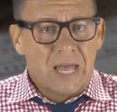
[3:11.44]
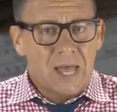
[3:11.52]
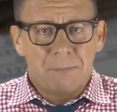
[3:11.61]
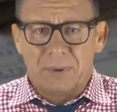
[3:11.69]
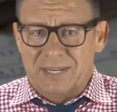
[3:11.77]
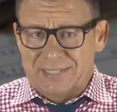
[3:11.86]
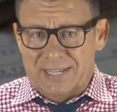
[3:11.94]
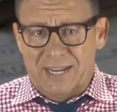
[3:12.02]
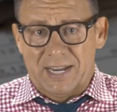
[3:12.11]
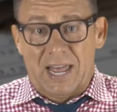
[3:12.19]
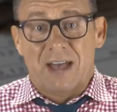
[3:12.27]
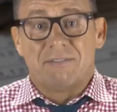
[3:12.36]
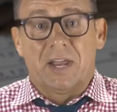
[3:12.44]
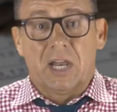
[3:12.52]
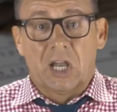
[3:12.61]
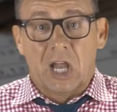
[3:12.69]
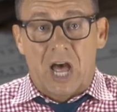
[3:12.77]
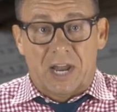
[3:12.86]
Companies tend to have a
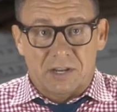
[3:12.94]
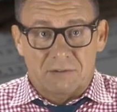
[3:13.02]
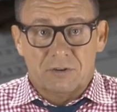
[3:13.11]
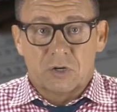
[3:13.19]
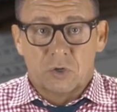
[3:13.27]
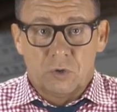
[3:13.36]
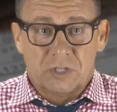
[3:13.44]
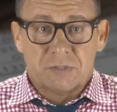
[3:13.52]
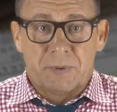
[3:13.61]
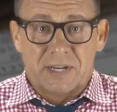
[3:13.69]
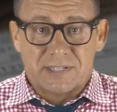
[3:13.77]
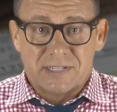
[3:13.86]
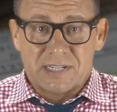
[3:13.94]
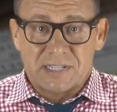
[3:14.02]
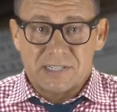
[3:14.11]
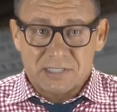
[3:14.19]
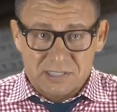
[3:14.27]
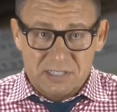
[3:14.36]
lot of accrued expenses,
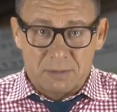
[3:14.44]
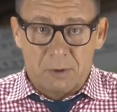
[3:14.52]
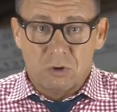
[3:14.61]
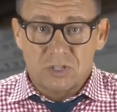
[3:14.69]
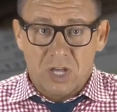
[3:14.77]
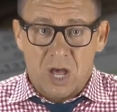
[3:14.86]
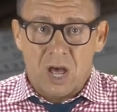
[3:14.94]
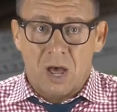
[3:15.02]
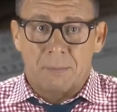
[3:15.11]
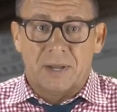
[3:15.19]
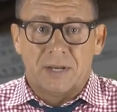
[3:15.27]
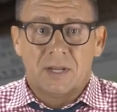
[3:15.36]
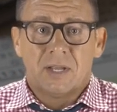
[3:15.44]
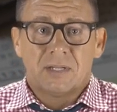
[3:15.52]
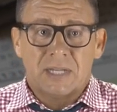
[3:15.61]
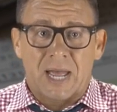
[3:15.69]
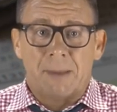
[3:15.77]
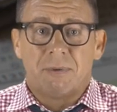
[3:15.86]
as this is the most common
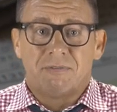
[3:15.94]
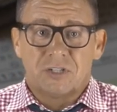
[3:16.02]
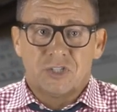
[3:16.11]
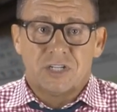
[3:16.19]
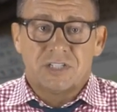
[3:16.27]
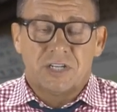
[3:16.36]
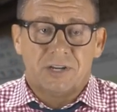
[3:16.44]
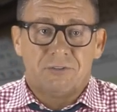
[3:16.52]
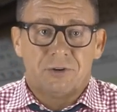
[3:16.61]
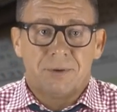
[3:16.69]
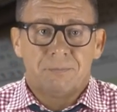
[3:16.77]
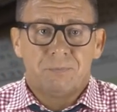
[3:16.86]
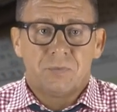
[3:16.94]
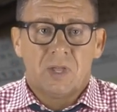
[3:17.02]
type of adjusting entry.